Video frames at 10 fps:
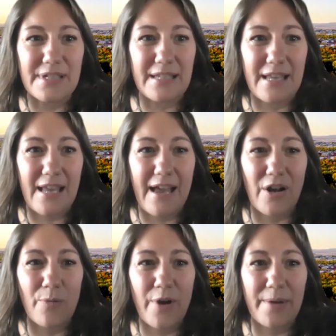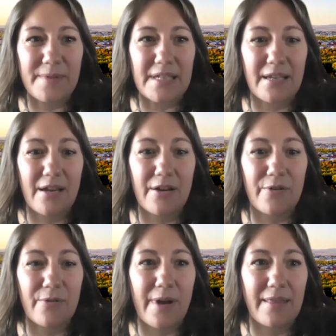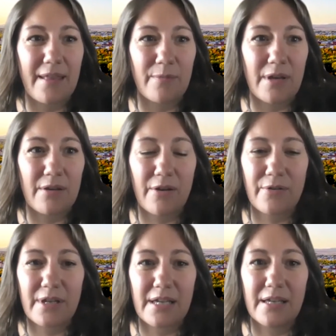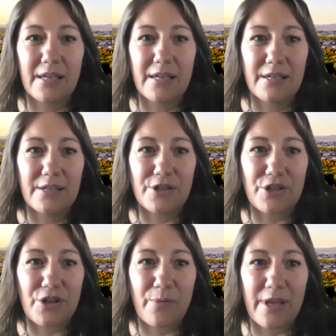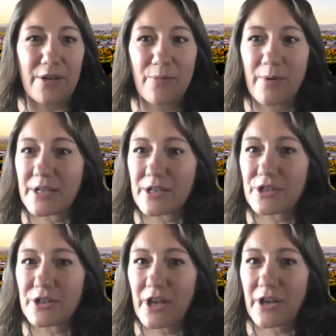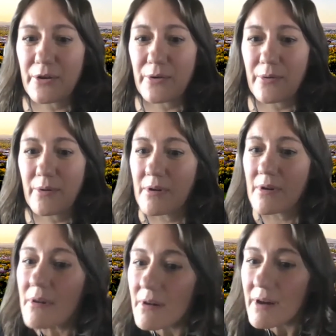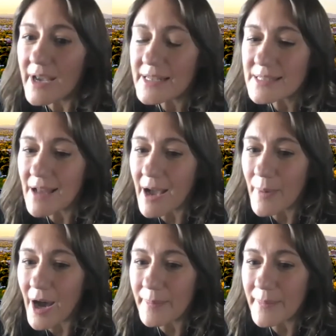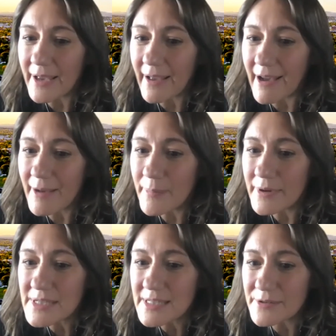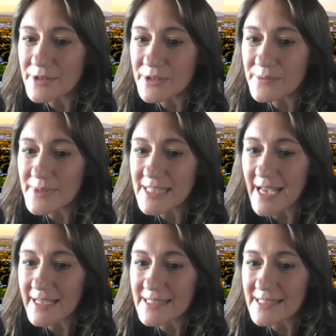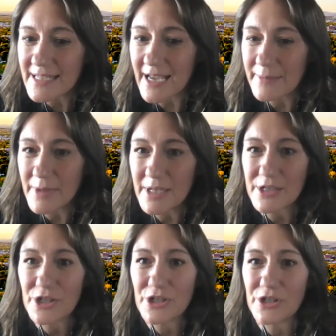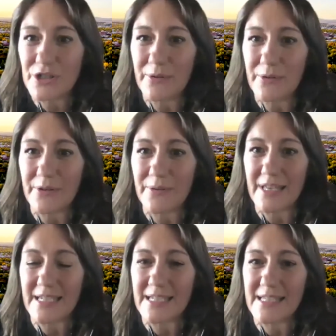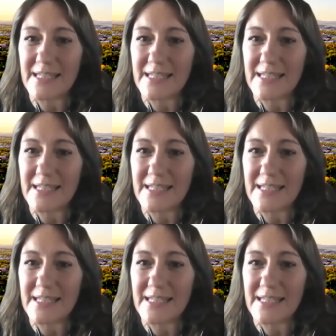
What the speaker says: you have it all prepped to go, and then when you go to show what you want to show, it's not popping up. So 2 seconds, and I'm going to show you this.